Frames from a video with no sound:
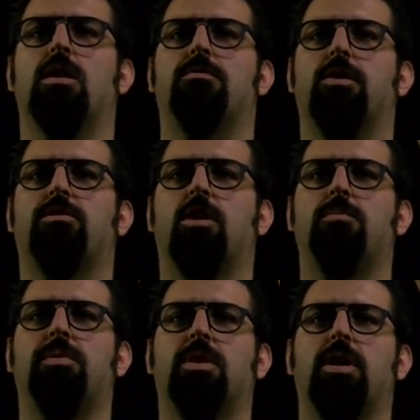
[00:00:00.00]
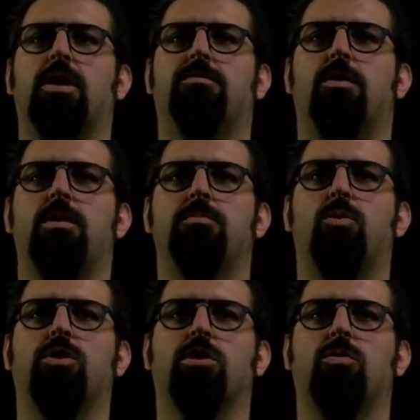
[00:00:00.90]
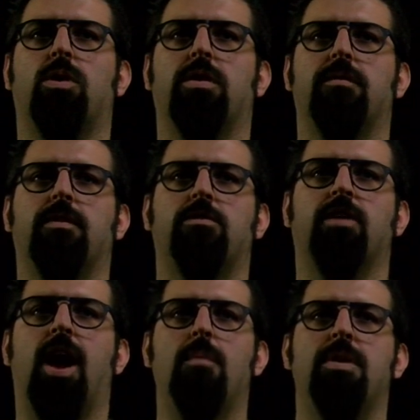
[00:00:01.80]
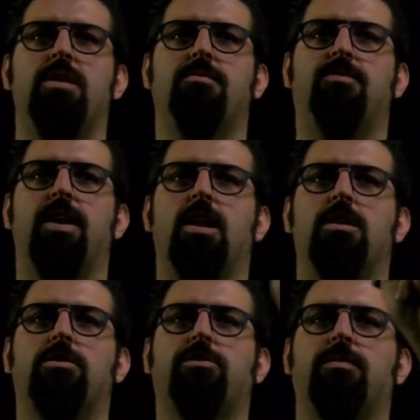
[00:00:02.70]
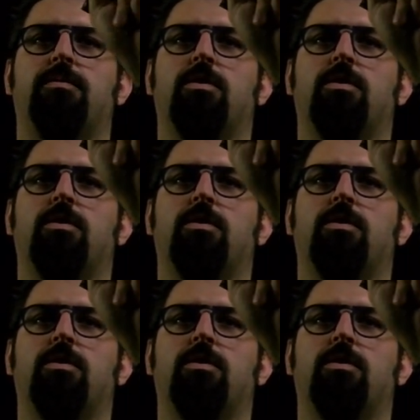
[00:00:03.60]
For example, a very important one is how many failures